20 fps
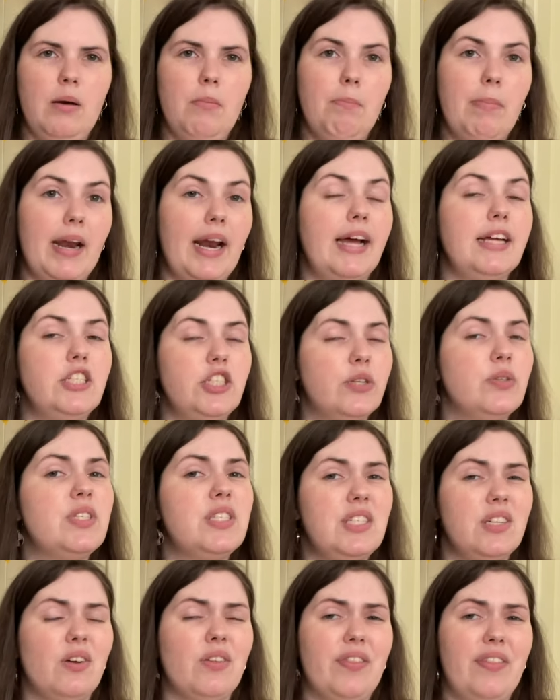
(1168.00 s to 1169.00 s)
But I do
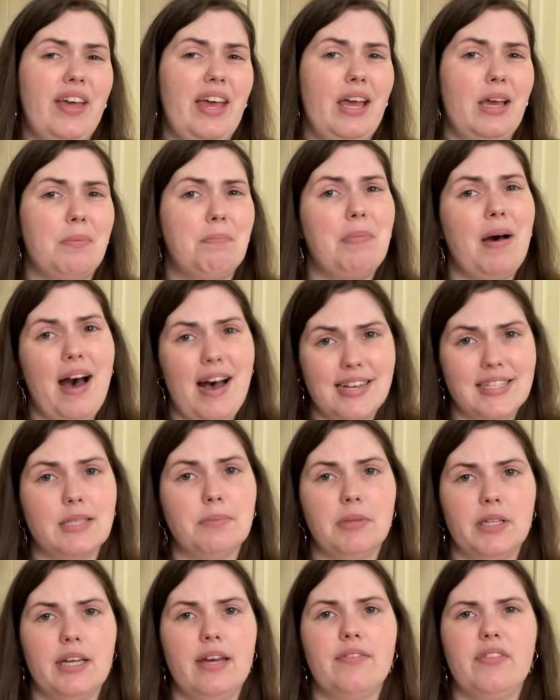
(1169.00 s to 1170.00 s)
still think,
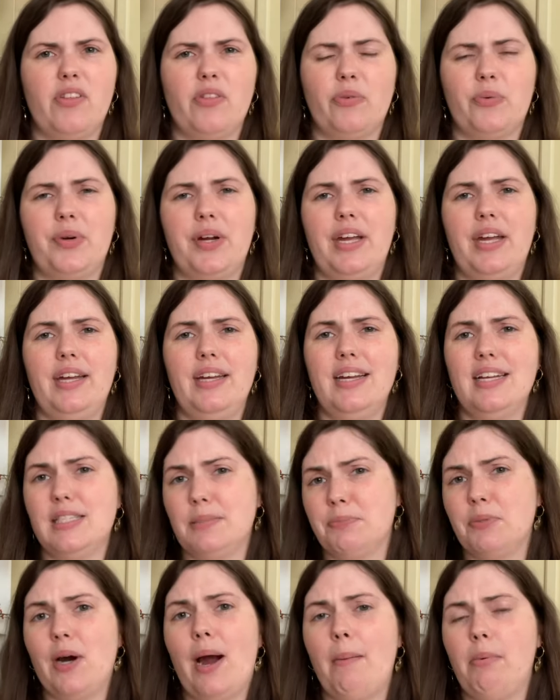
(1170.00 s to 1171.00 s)
possibly of the three, it's
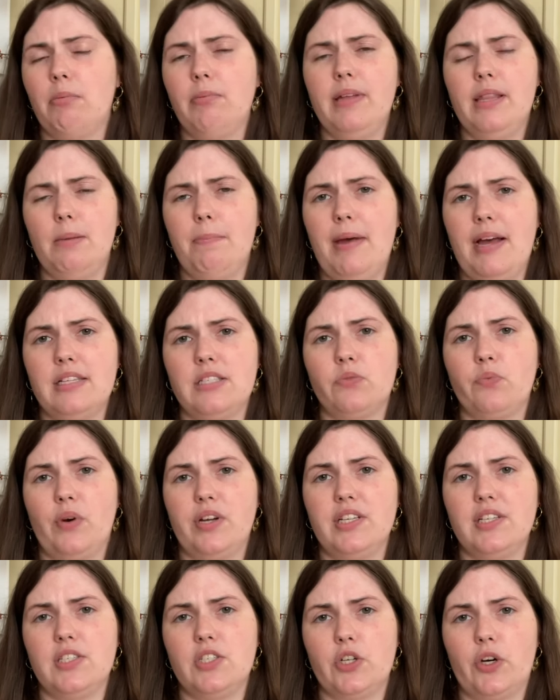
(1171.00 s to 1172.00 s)
probably the best one
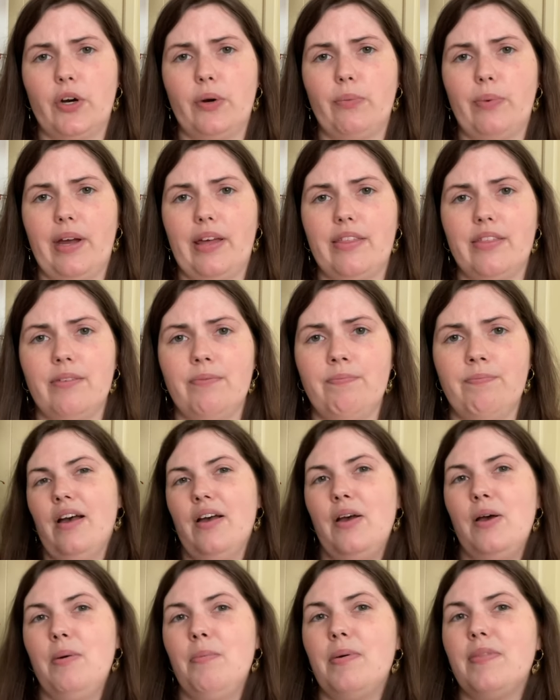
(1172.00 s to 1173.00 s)
to start with.
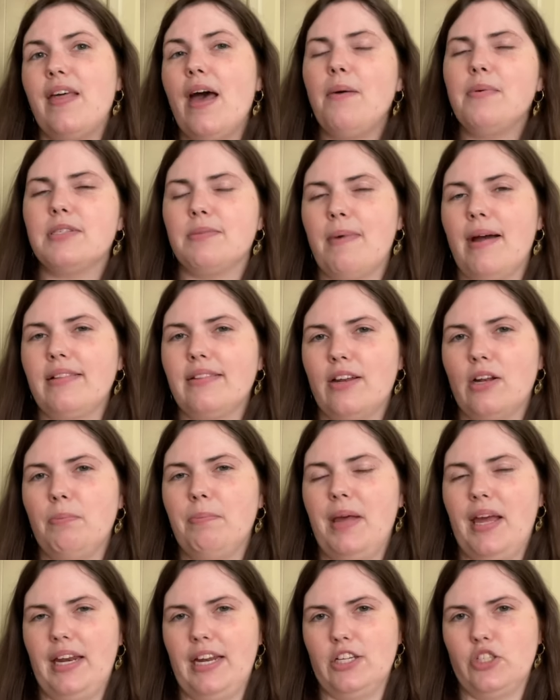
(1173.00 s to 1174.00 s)
But that was my little
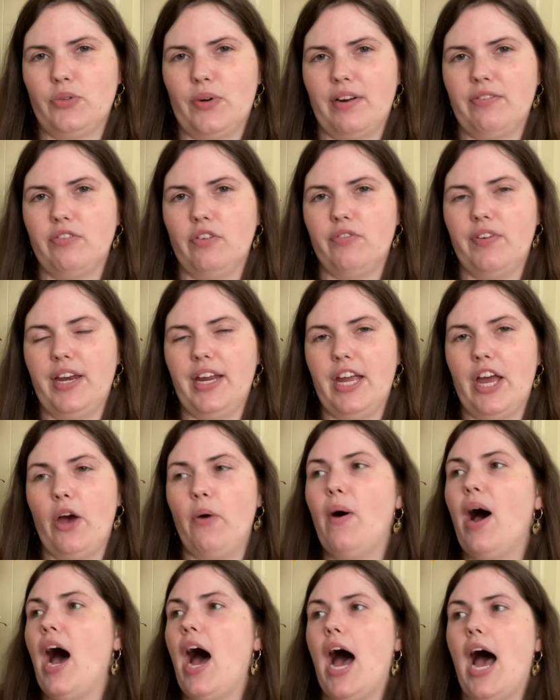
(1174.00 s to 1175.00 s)
Penny Dreadful
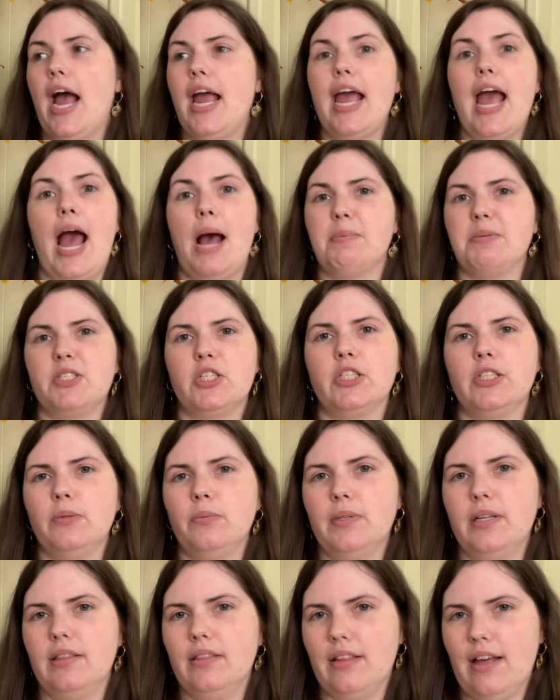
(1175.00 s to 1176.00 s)
video. I
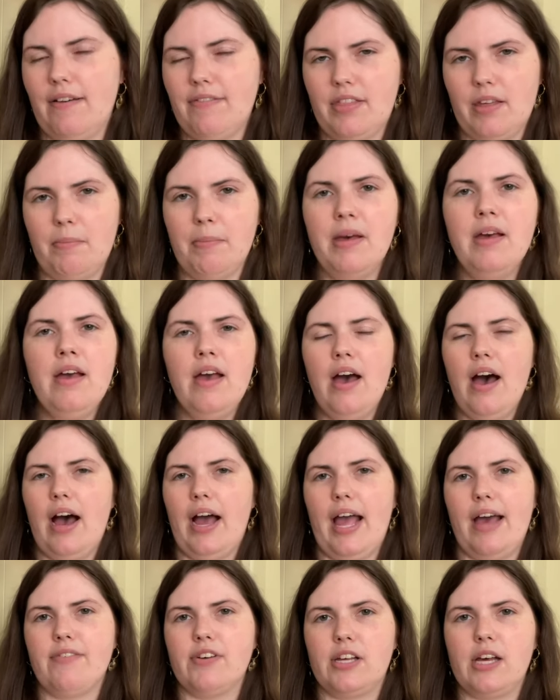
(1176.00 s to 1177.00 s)
absolutely love them. I
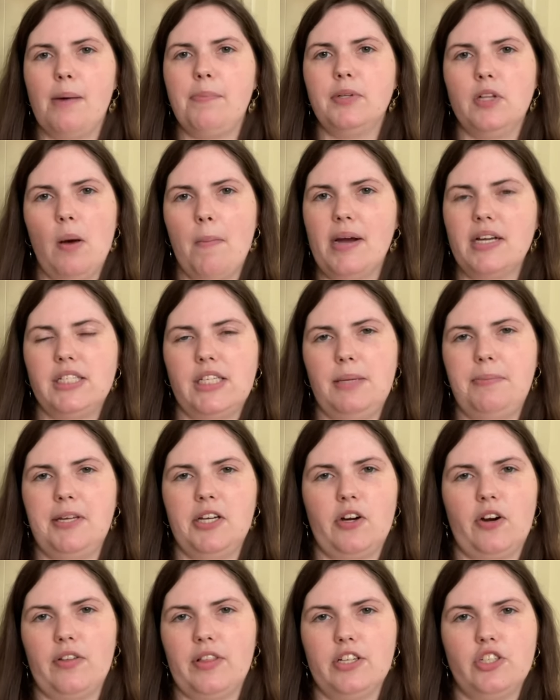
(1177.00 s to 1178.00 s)
have a couple on my
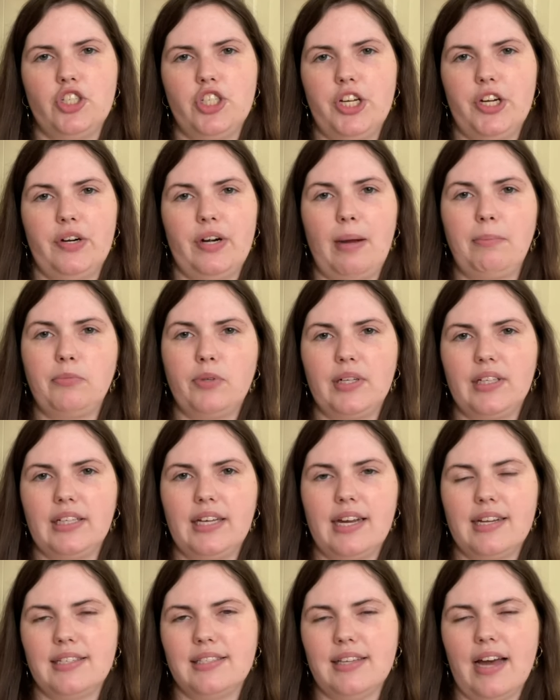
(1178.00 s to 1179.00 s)
TBR this year and I'm really
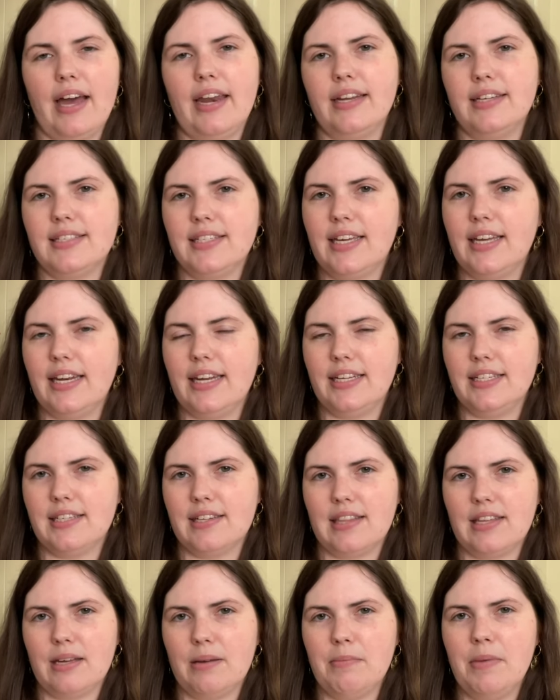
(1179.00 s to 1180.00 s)
excited to get into
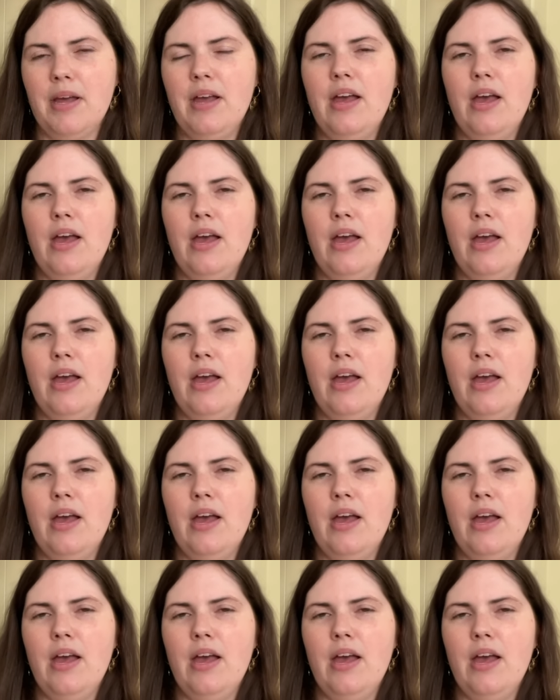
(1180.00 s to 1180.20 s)
them.